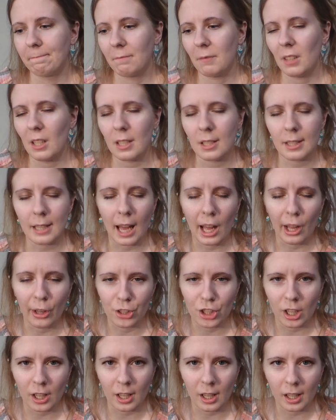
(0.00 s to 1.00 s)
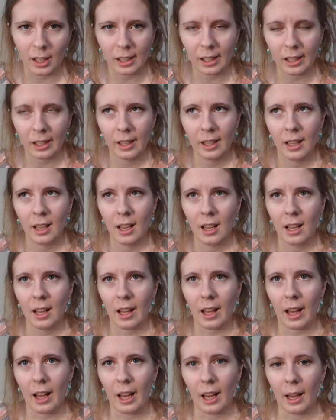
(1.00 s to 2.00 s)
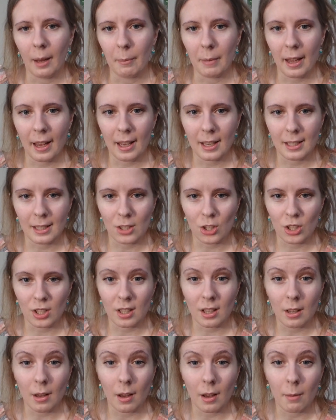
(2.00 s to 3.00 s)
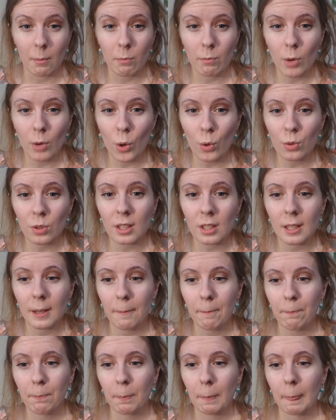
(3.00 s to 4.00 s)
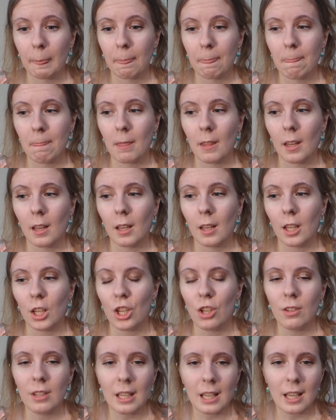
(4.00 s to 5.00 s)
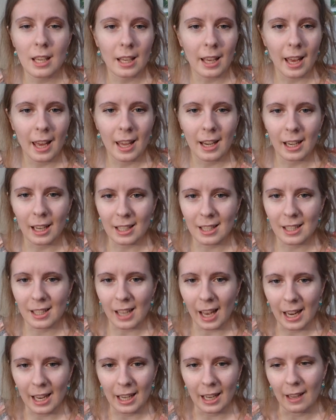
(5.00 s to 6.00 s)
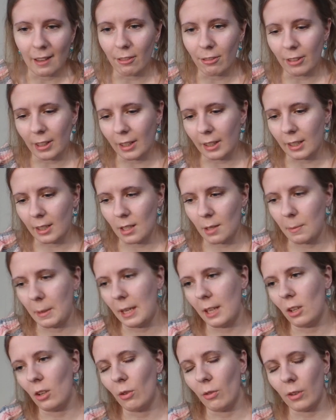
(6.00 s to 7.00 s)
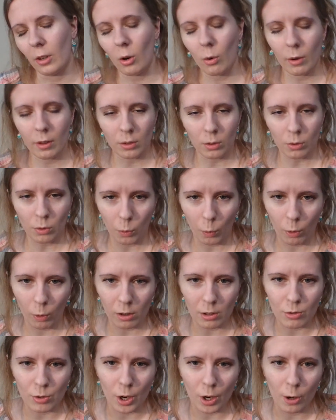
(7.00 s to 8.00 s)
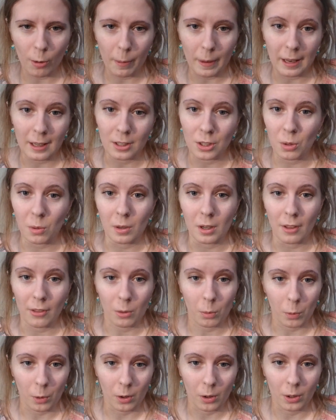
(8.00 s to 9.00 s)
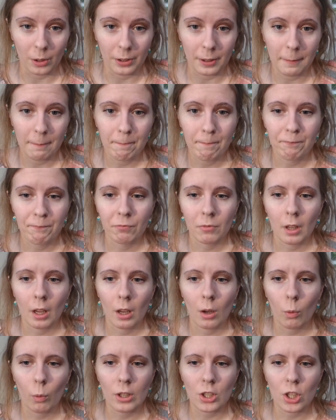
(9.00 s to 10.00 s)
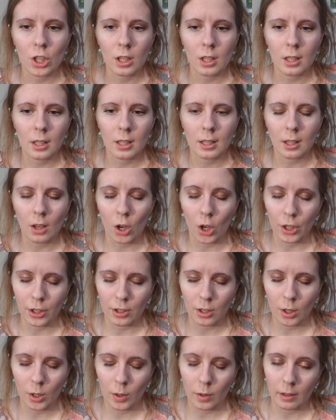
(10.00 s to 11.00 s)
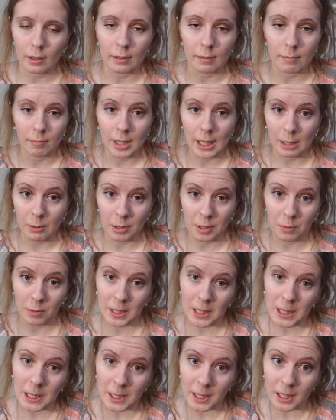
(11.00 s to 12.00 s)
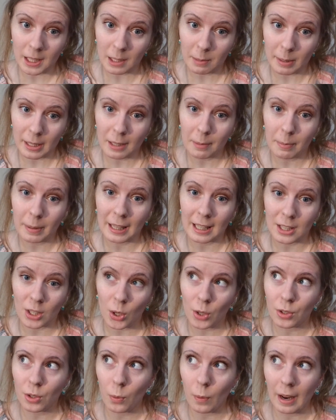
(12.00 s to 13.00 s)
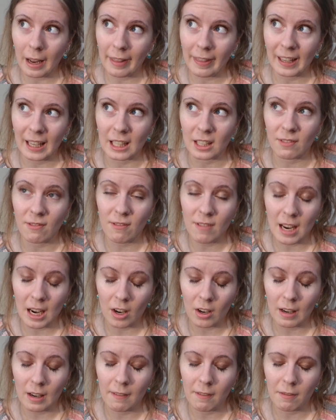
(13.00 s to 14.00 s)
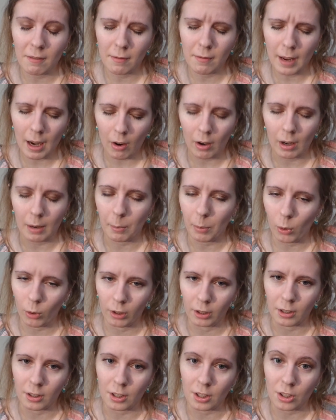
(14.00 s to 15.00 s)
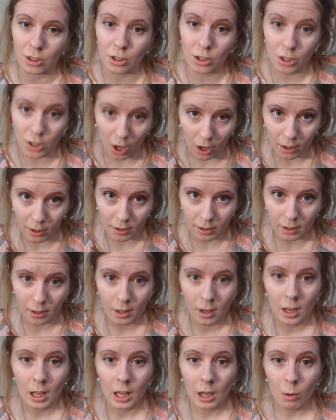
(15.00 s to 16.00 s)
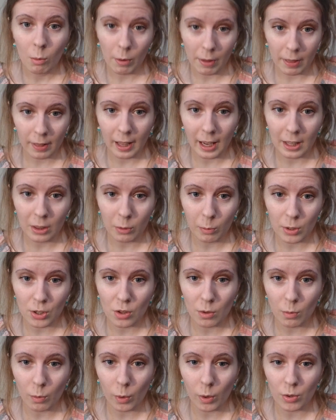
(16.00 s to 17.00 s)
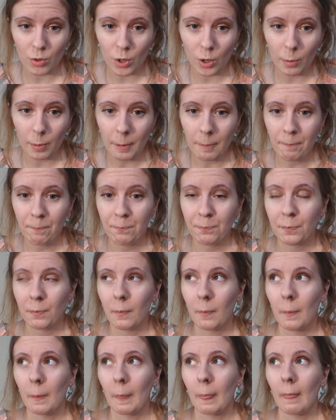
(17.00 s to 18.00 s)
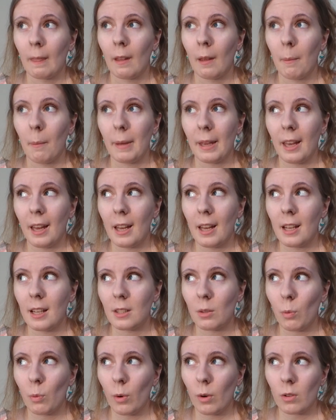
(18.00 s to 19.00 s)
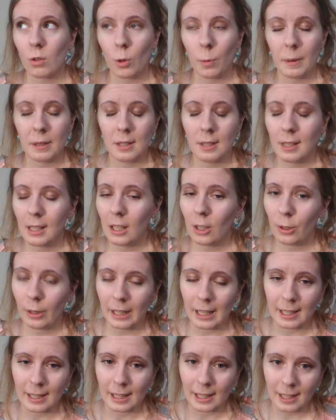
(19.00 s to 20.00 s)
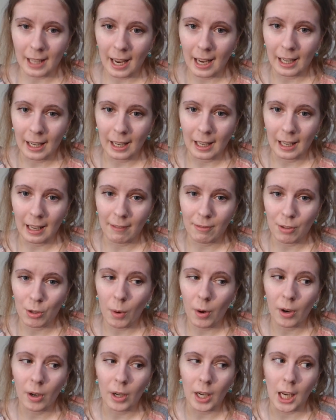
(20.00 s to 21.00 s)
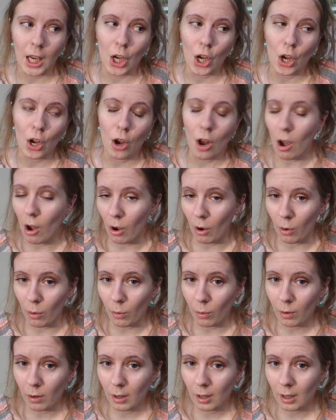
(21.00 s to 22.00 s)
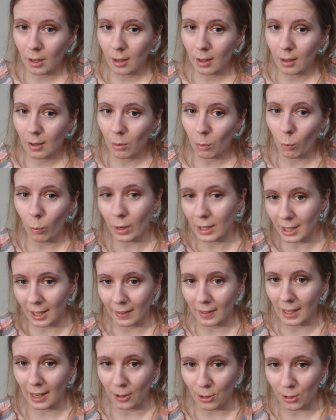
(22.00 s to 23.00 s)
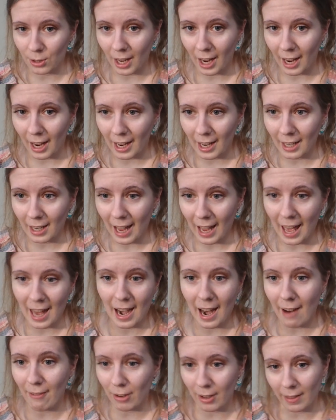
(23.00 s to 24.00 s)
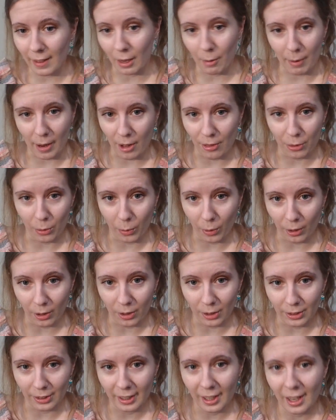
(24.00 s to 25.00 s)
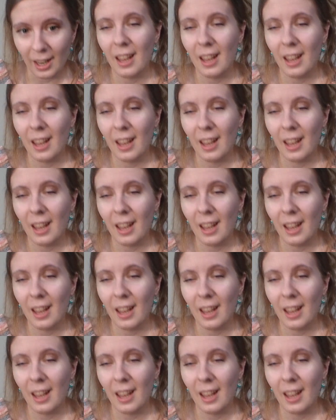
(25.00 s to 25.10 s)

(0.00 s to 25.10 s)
nostalgic. It has just the most unique and exciting feeling to me, the going through the wardrobe into another world, which is also, I said I wasn't really going to talk about it, but that's also why I think it's very, very important to start with The Lion, the Witch, and the Wardrobe, because the wardrobe isn't nearly as exciting if you already know what's on the other side and everything about the world.